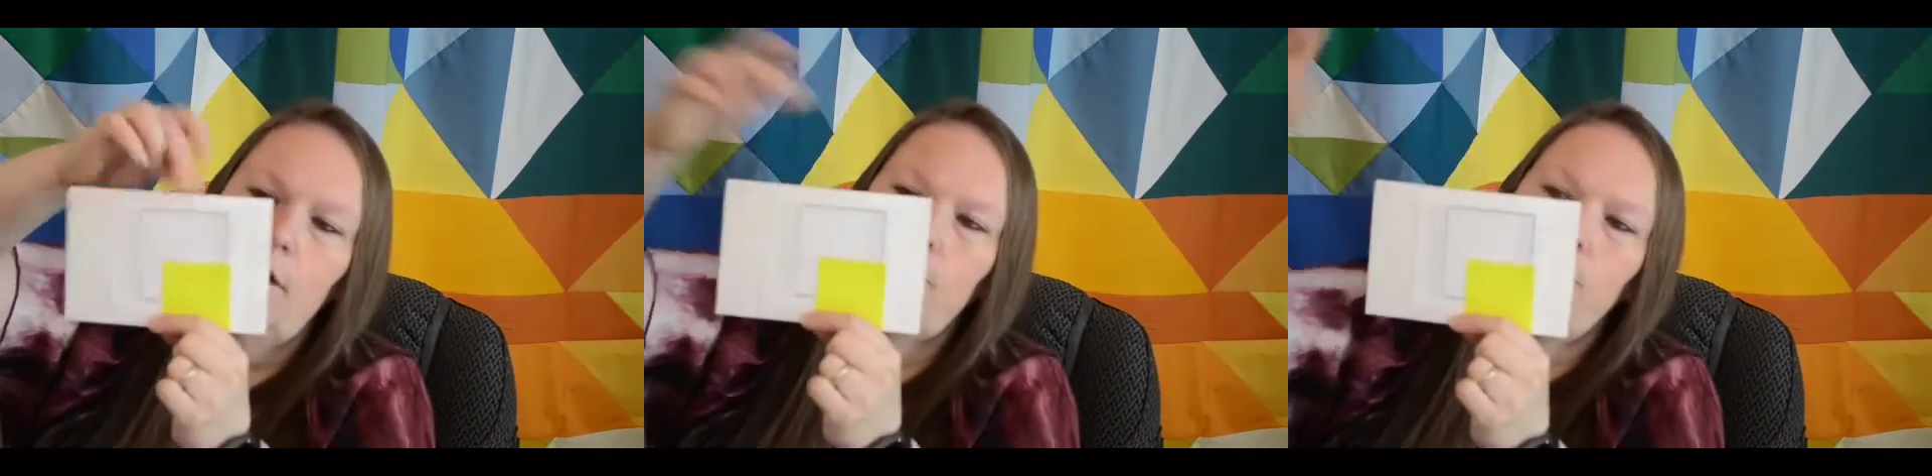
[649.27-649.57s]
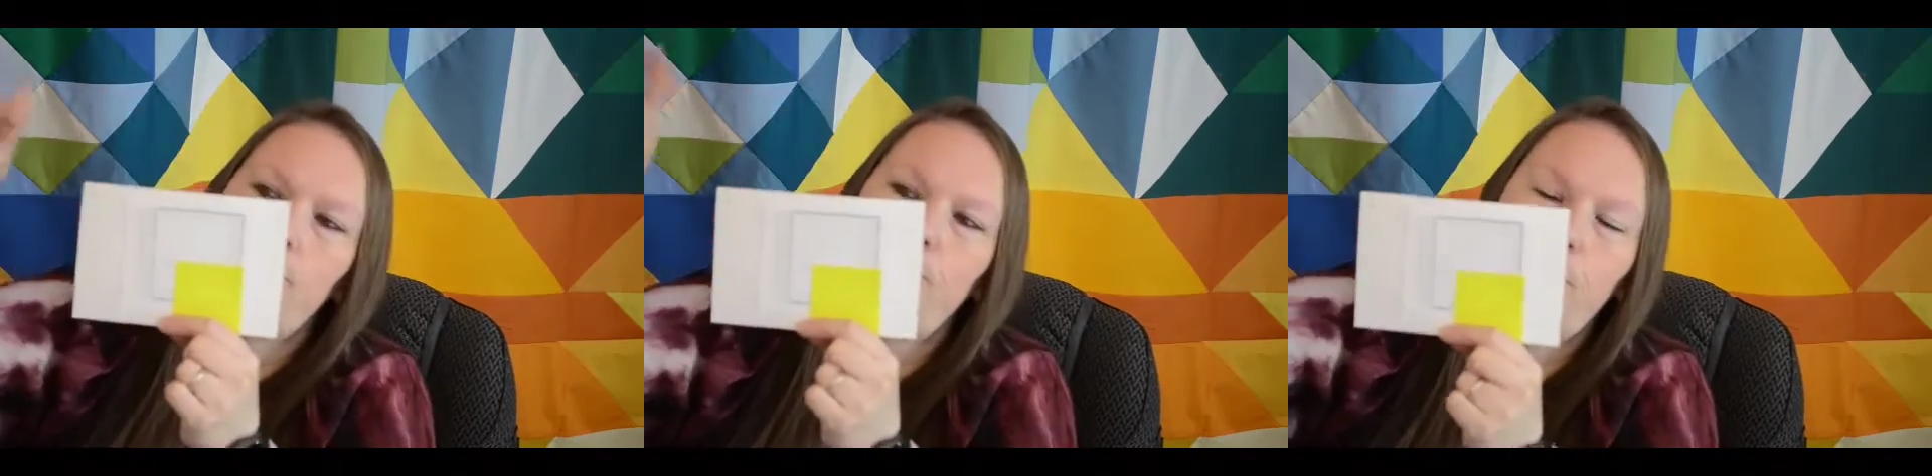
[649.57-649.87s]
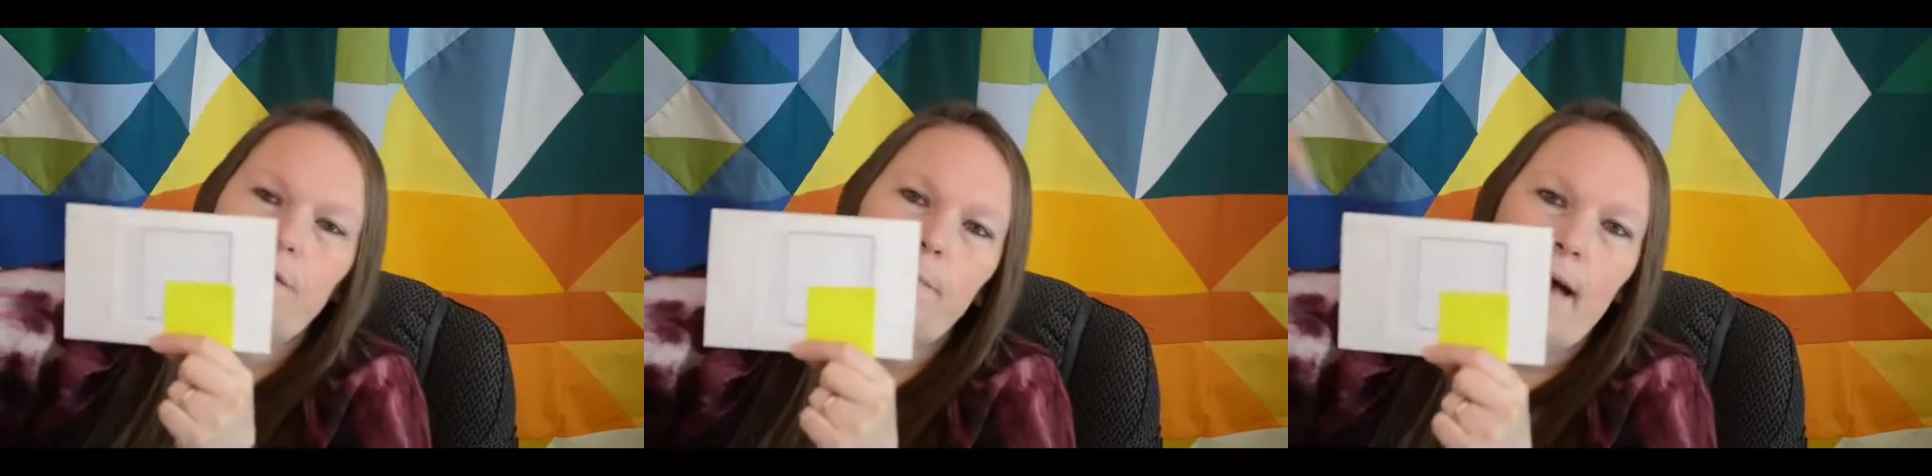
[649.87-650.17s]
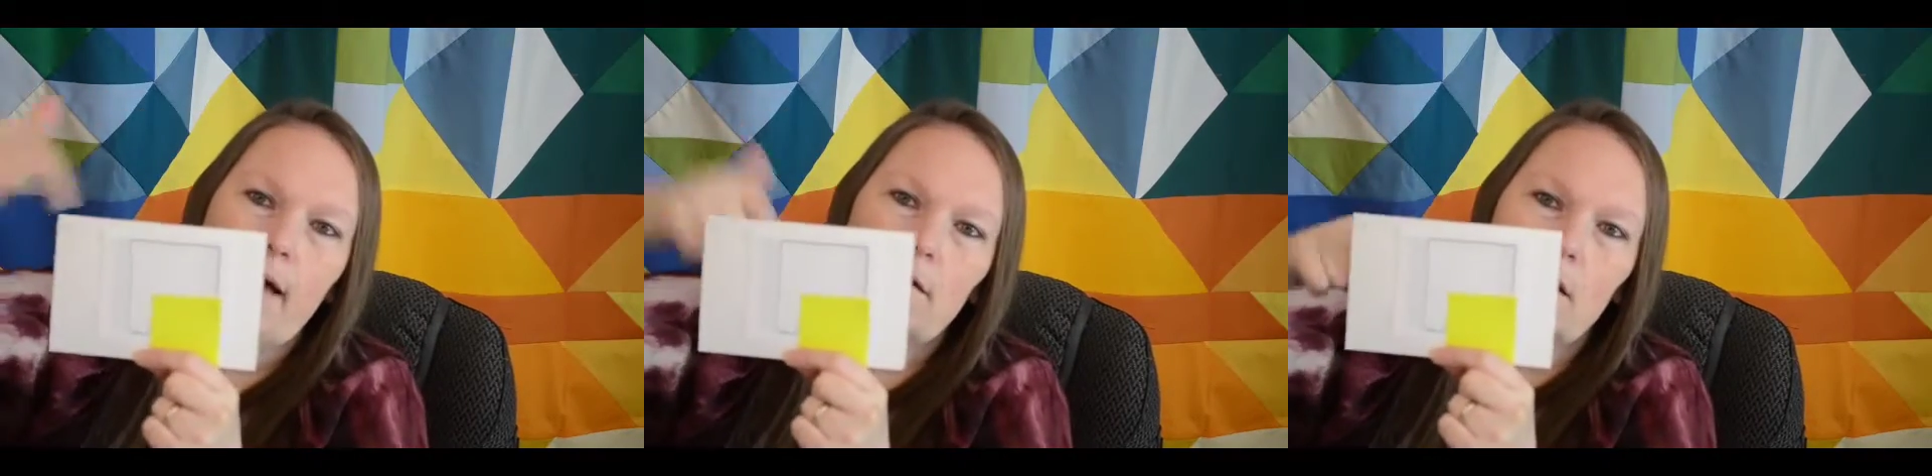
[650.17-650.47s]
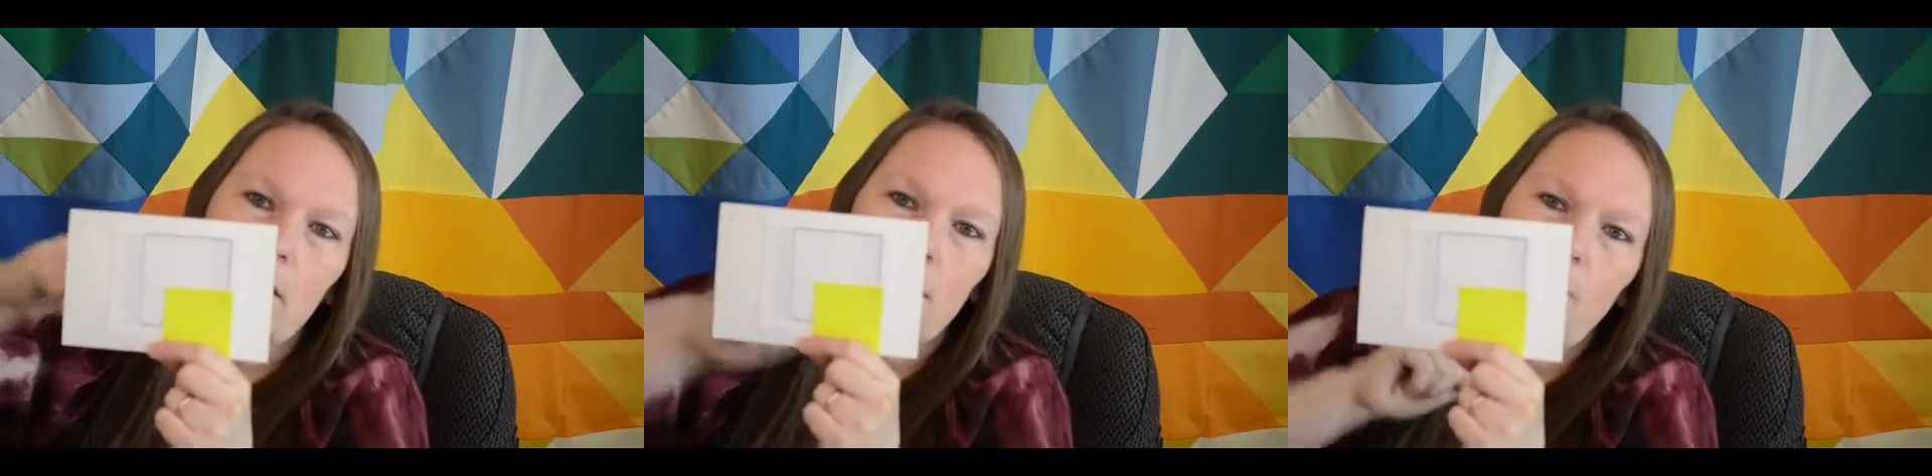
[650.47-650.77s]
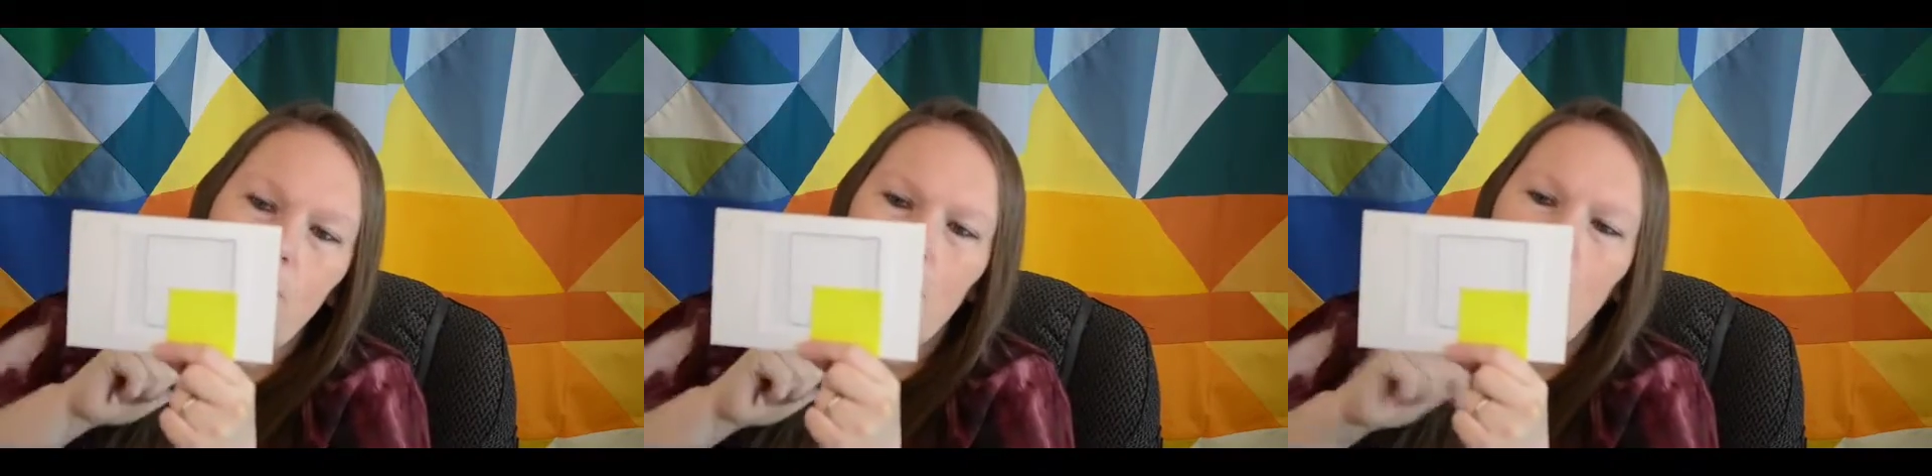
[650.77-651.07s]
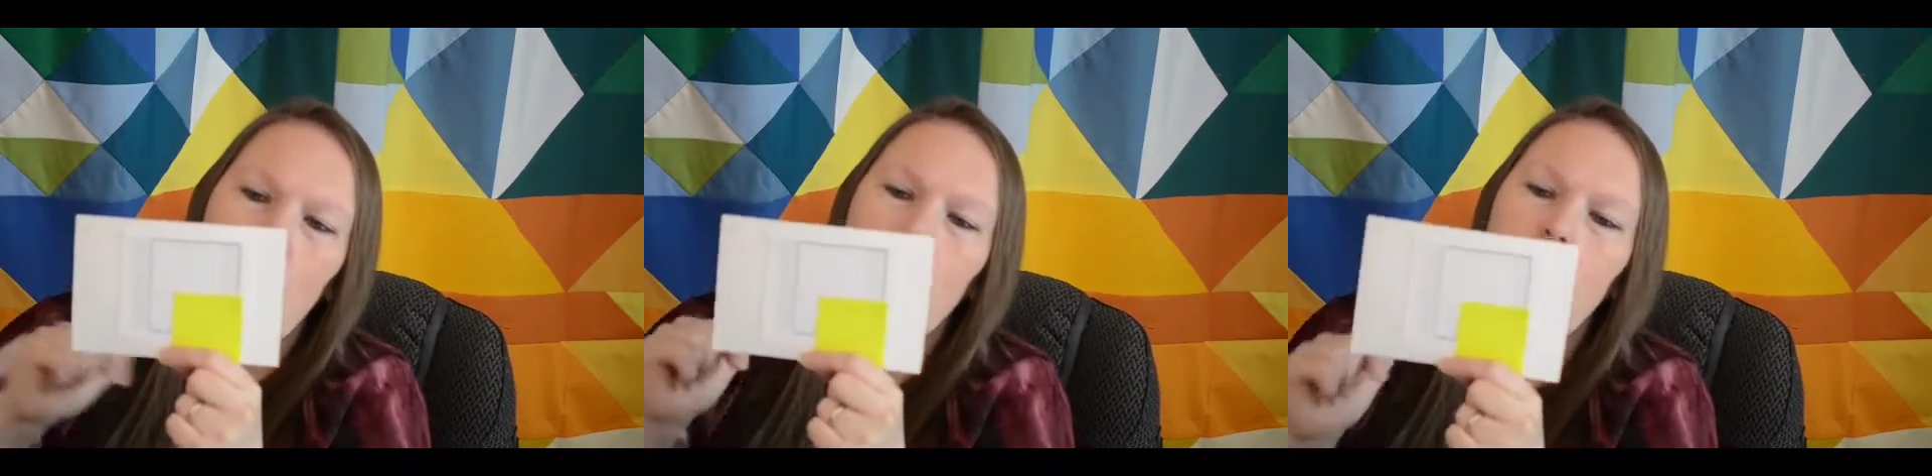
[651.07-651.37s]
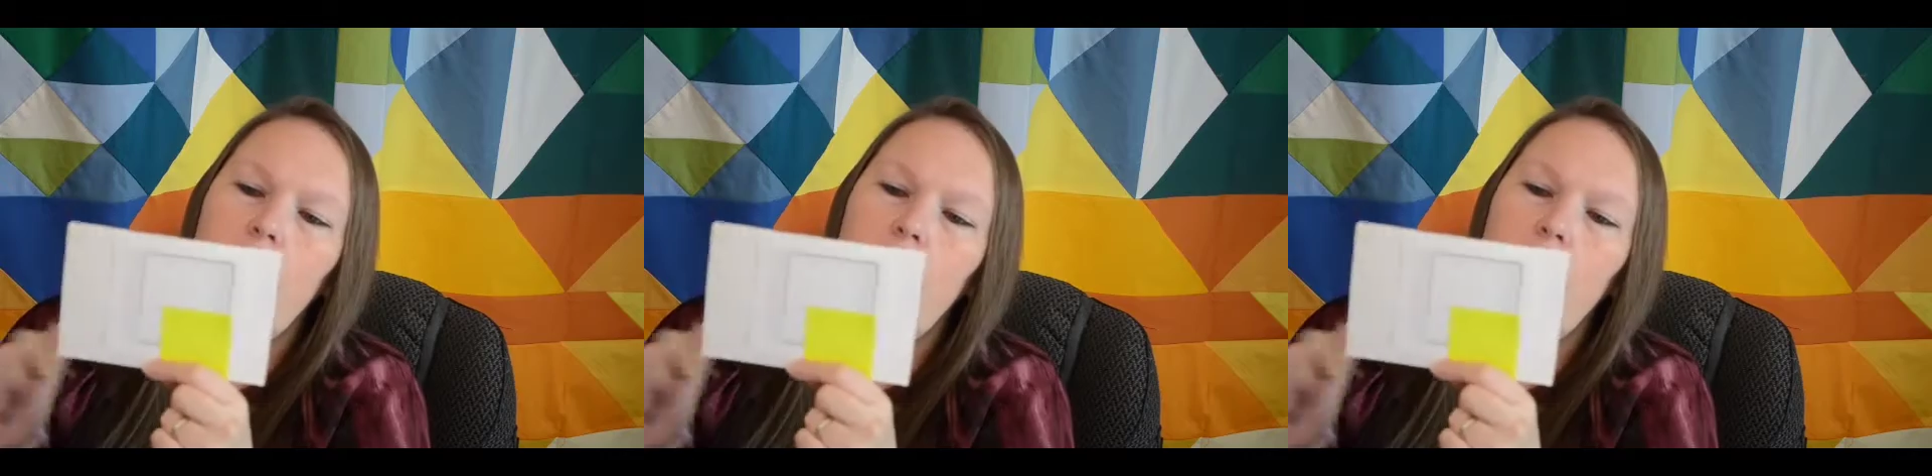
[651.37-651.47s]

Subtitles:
you put the pattern on a note card,